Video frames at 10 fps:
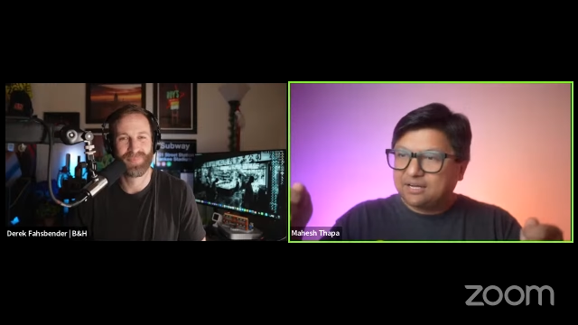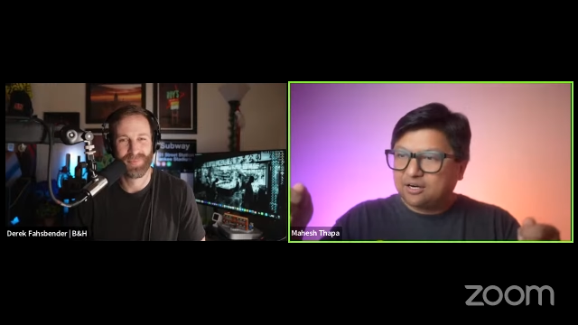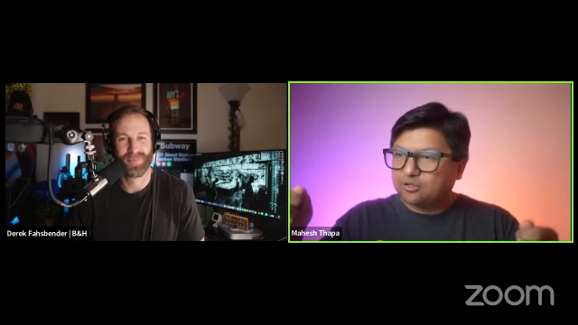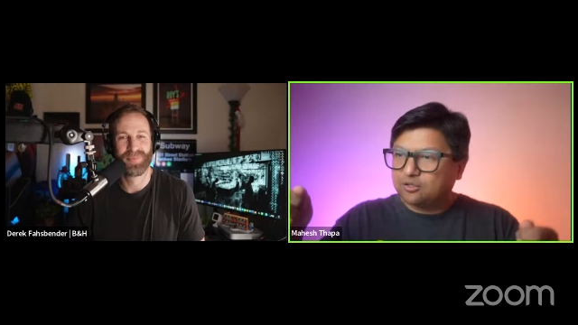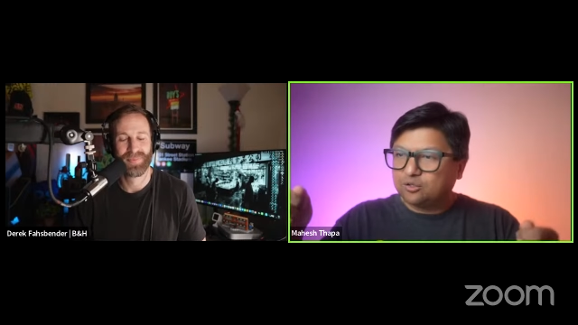Speaker 1: that
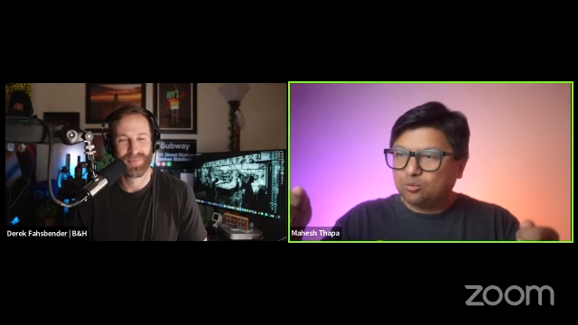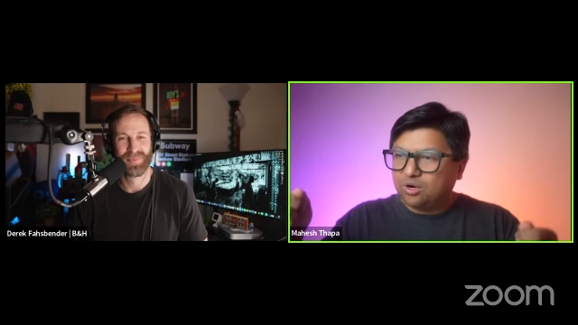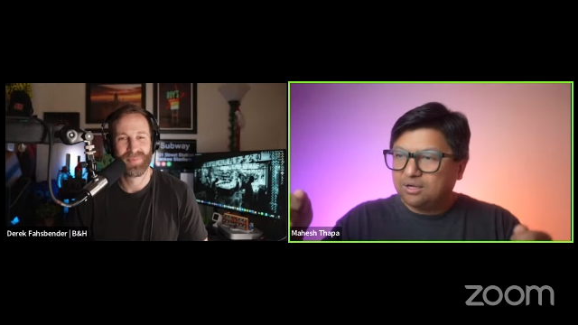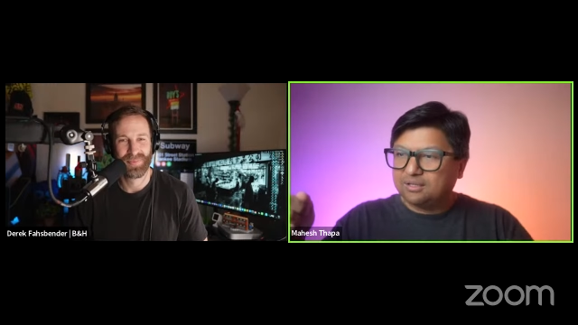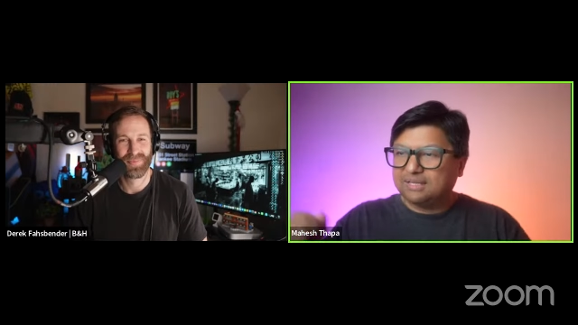on the
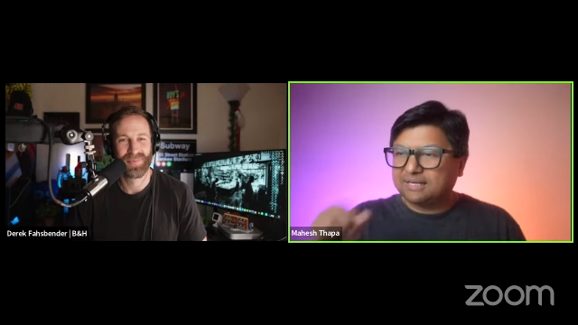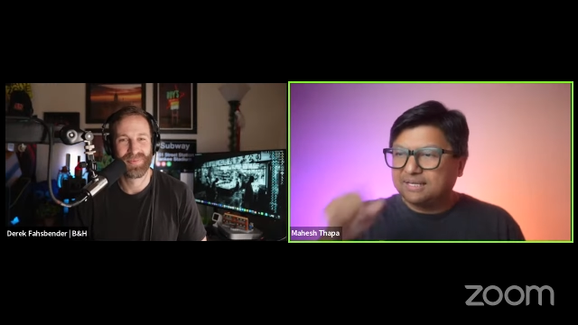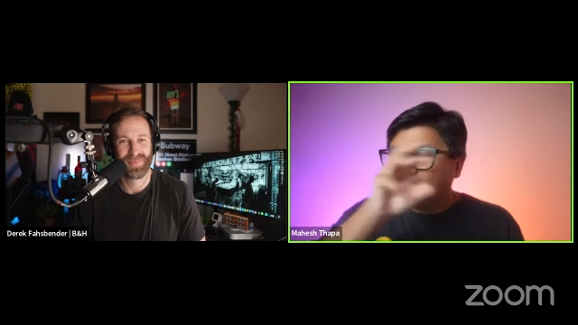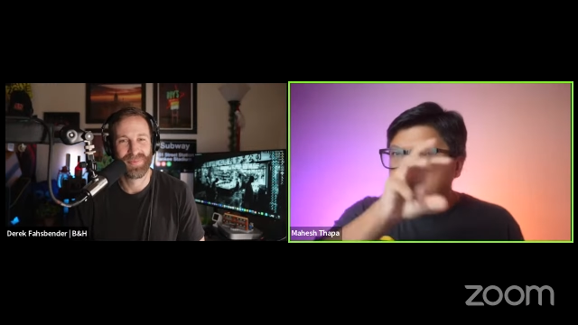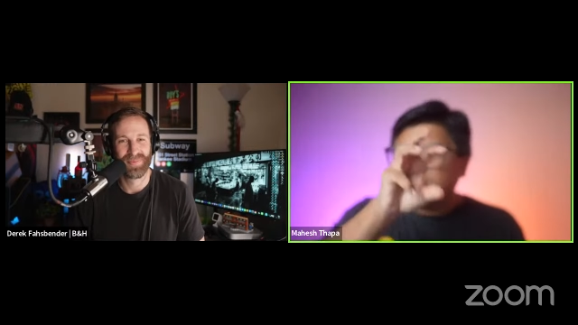wall, and like
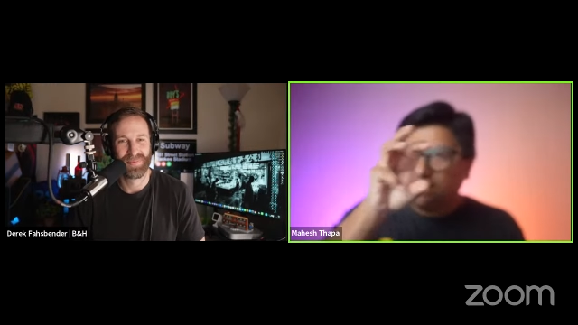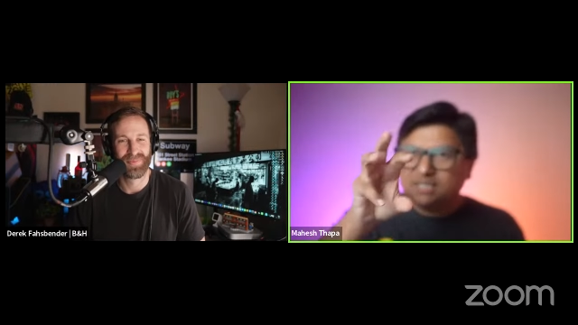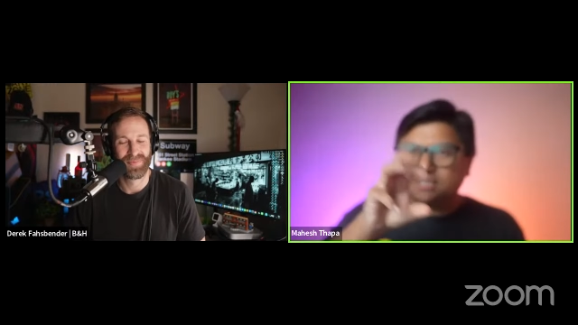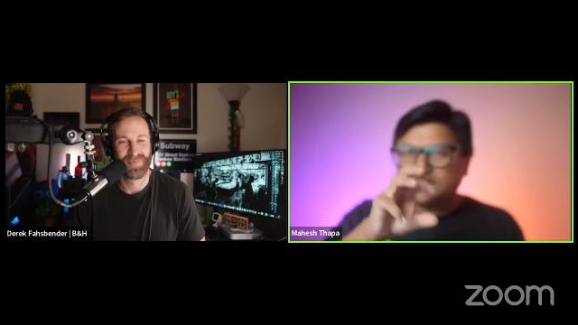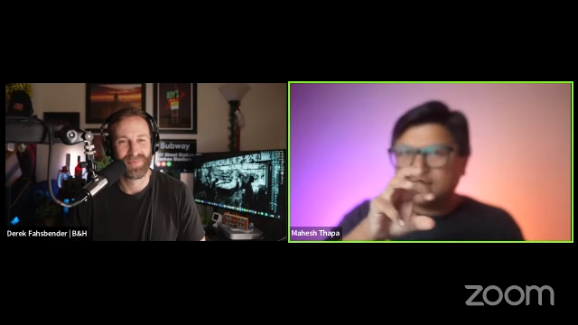each
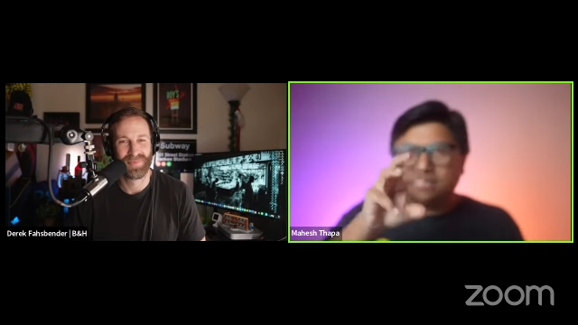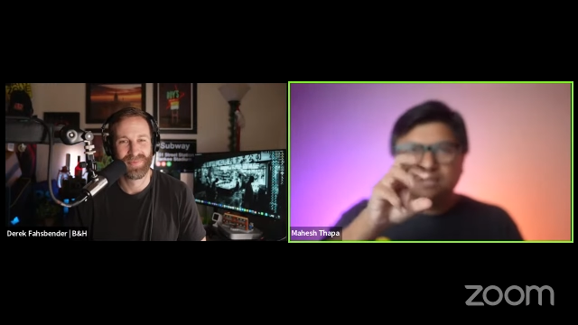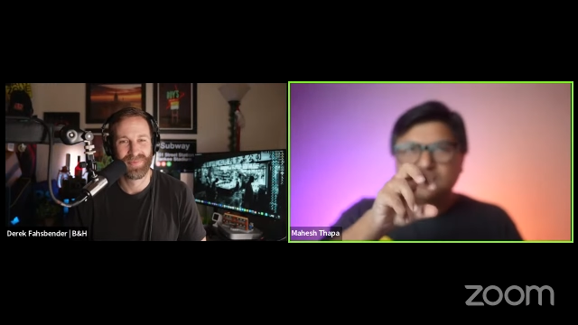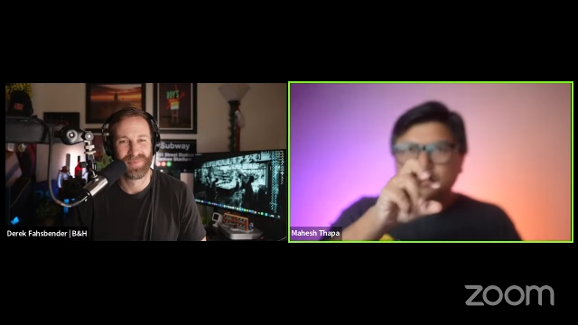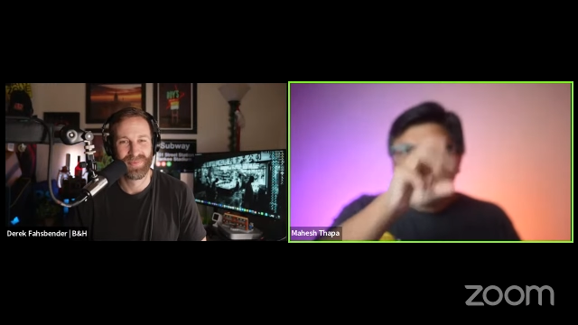each like
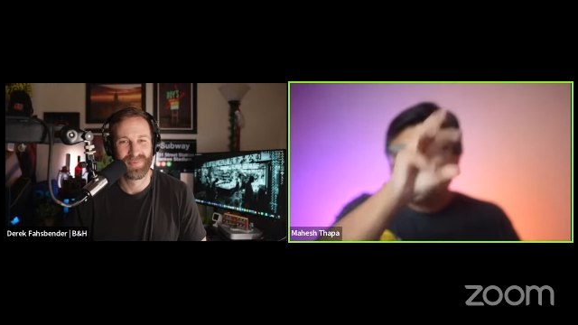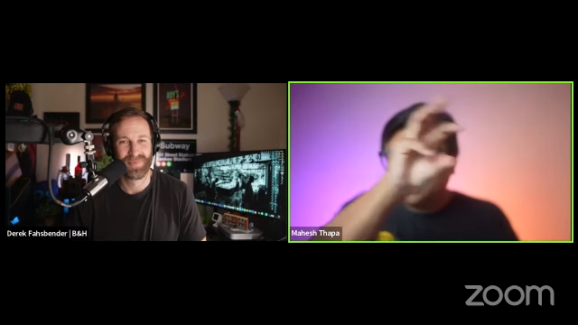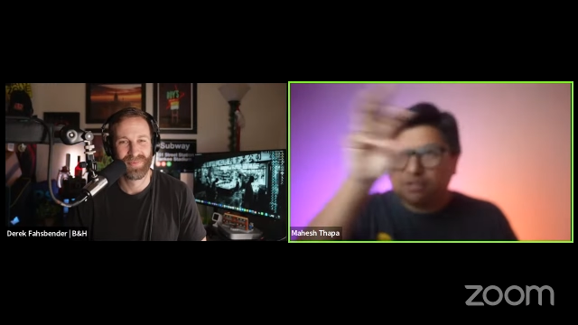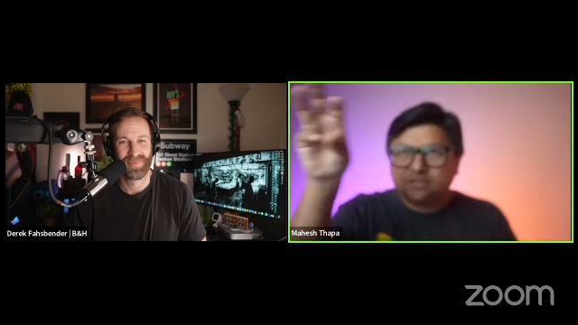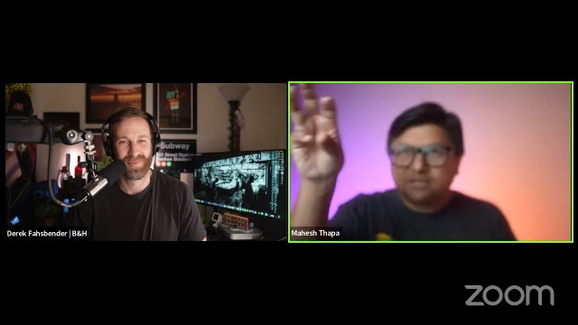three
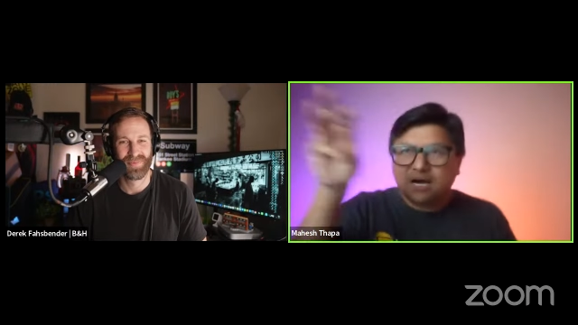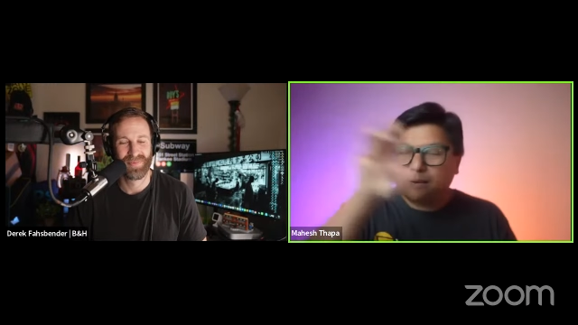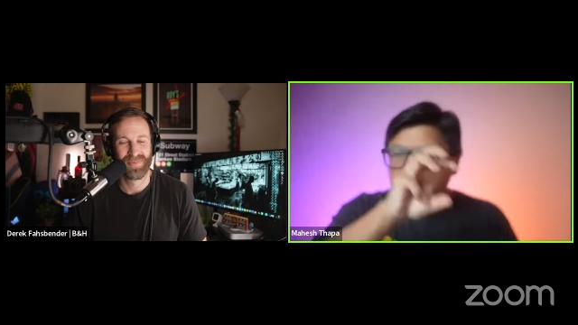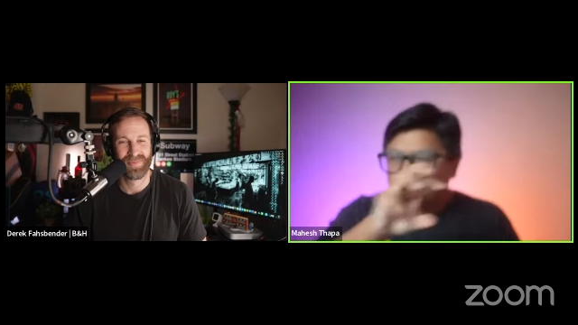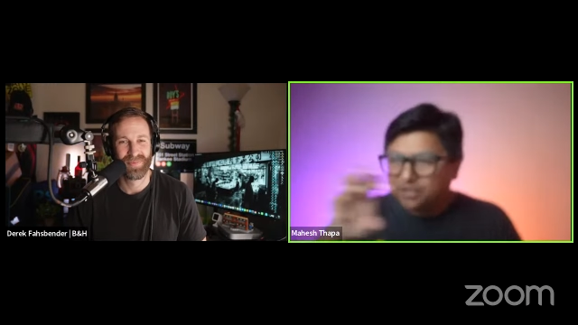on the
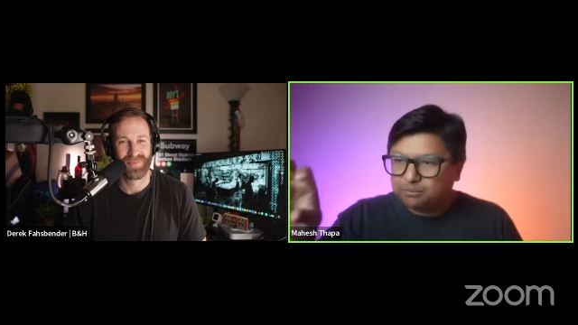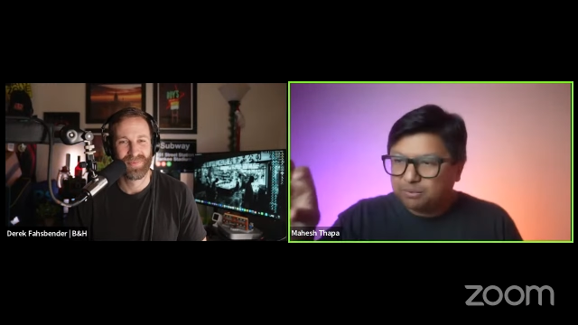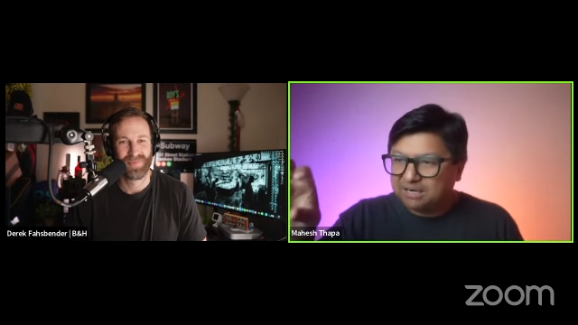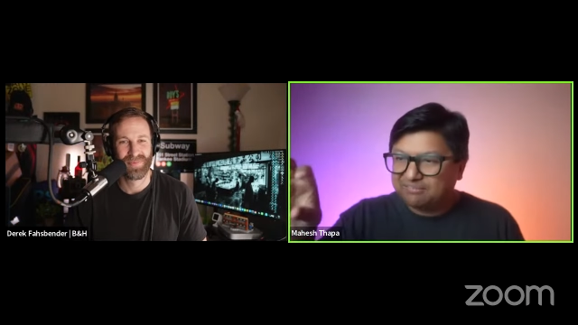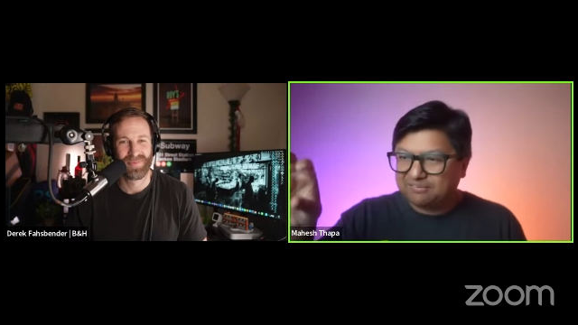top, three on the
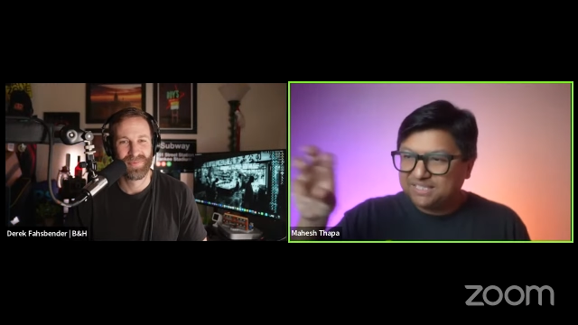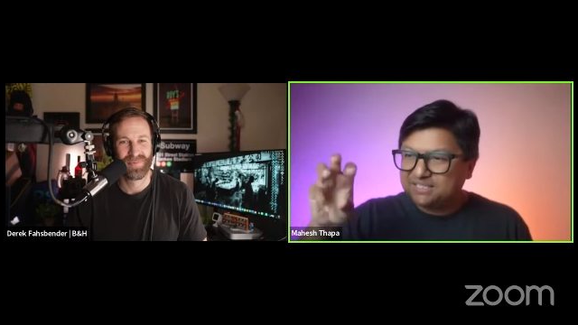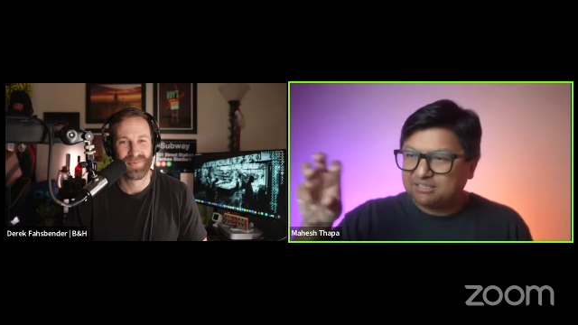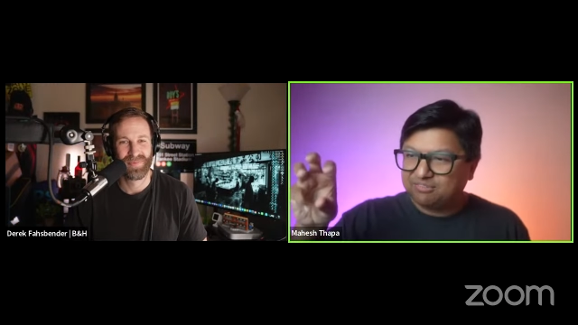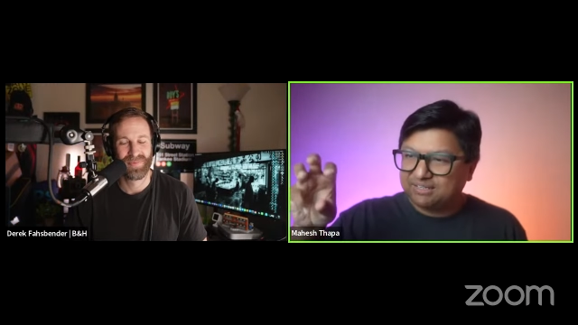bottom. I've seen
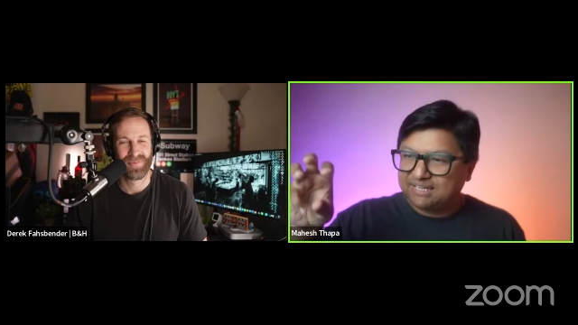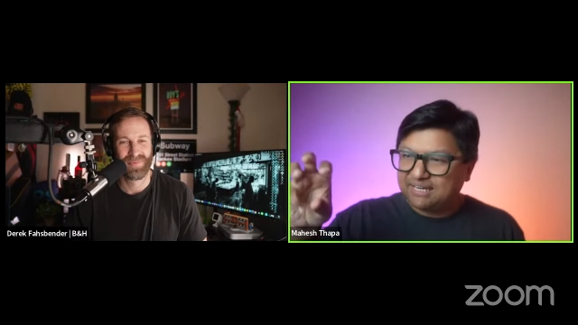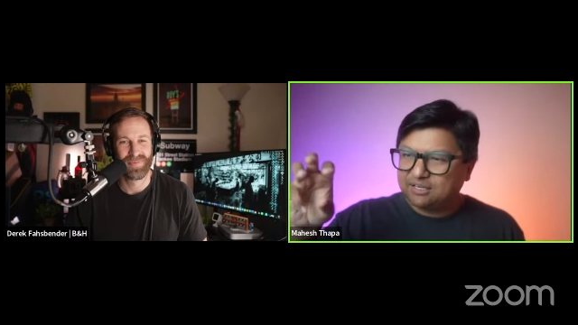stuff like that.